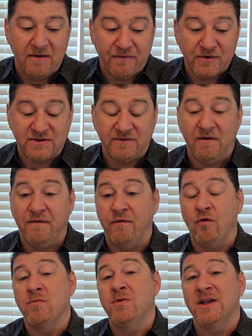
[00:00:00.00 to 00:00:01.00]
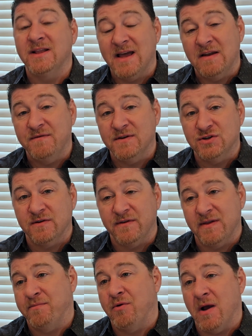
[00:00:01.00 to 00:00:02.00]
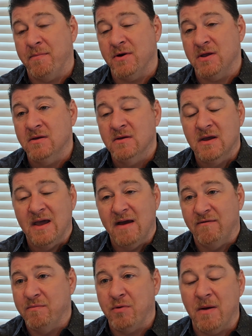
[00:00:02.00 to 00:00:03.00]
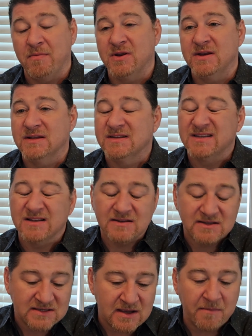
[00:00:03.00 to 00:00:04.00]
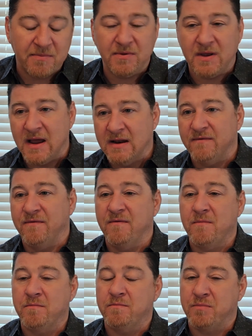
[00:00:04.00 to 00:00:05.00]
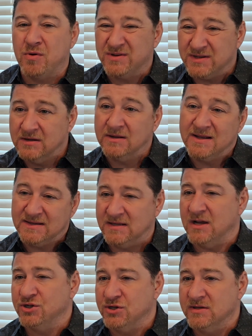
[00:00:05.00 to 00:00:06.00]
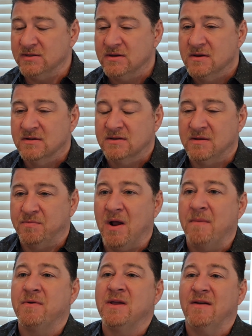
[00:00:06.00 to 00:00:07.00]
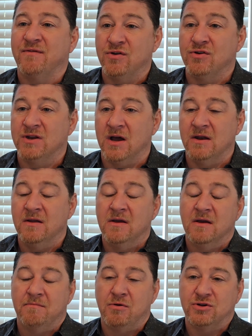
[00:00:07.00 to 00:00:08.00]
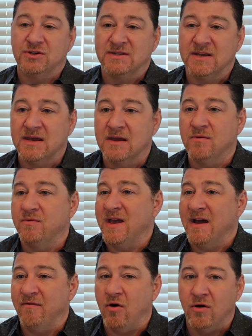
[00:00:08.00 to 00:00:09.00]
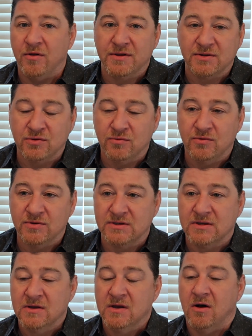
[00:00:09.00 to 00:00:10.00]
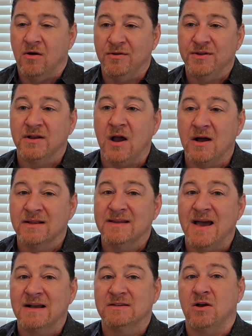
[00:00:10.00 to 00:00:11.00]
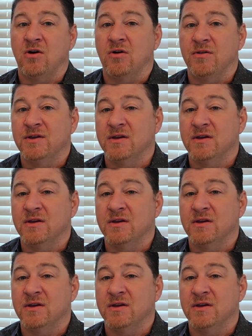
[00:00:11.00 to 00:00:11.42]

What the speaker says: first of all, formulate that vision for the property. Every property needs some kind of personalized touches to the property after you're done purchasing it. We have all the tools, all the contacts, all